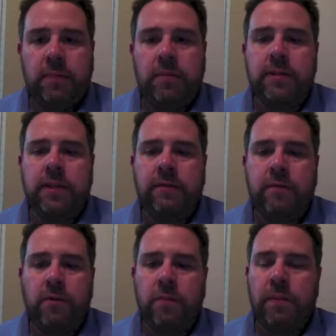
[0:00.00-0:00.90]
plus
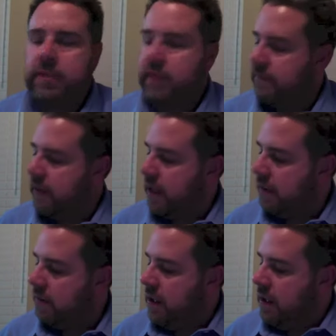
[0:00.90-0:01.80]
A4 plus
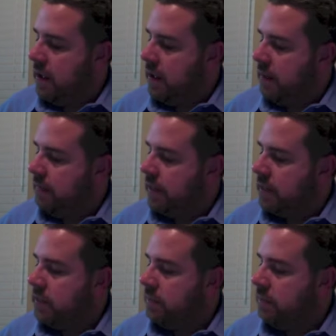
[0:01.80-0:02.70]
A5, they
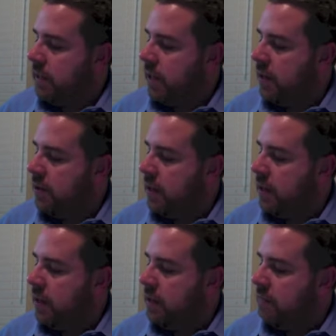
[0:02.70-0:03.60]
simply enter
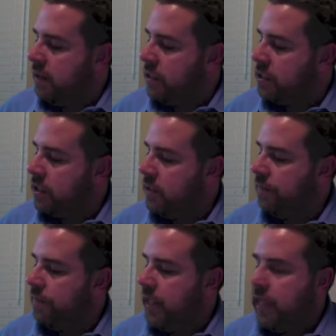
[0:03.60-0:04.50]
in the function
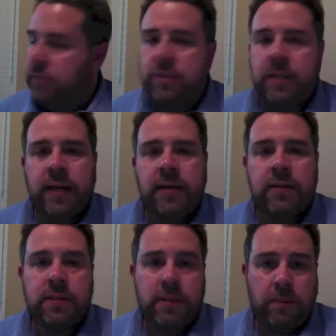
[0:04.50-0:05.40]
equal sign
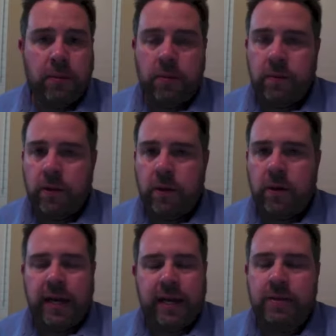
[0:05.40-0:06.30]
symbol,
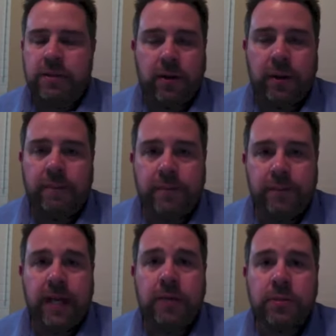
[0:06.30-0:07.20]

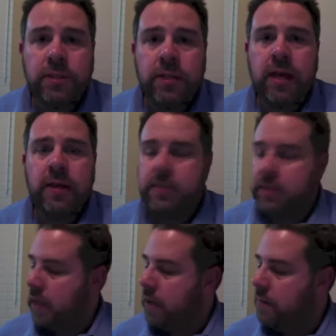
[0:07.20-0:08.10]
equal sign
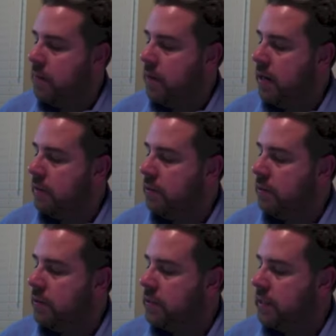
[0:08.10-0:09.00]
sum, and in
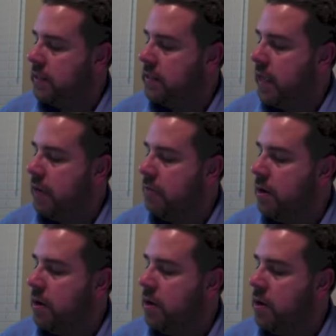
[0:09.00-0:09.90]
parentheses
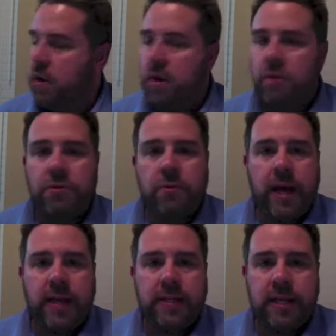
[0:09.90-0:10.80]
A1 through
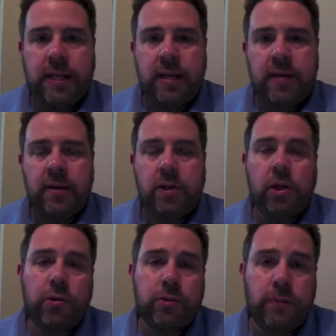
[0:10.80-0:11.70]
A10,
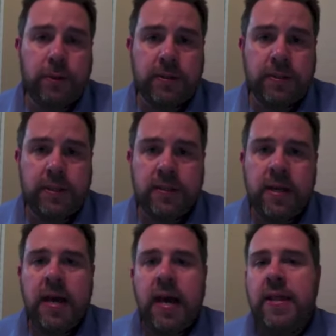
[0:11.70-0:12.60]
close parentheses.
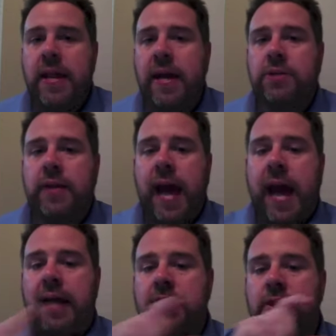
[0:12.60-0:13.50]
And that actually
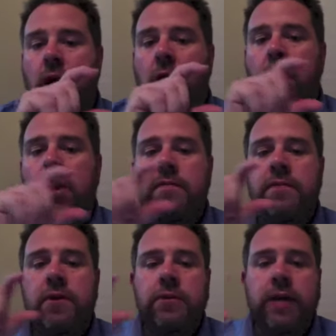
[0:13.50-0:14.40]
adds all of
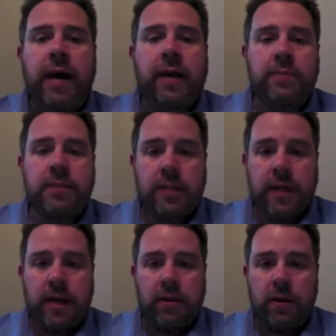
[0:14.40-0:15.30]
those items
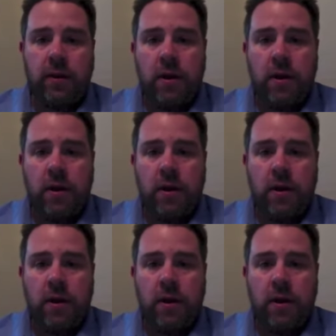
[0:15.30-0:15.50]
together,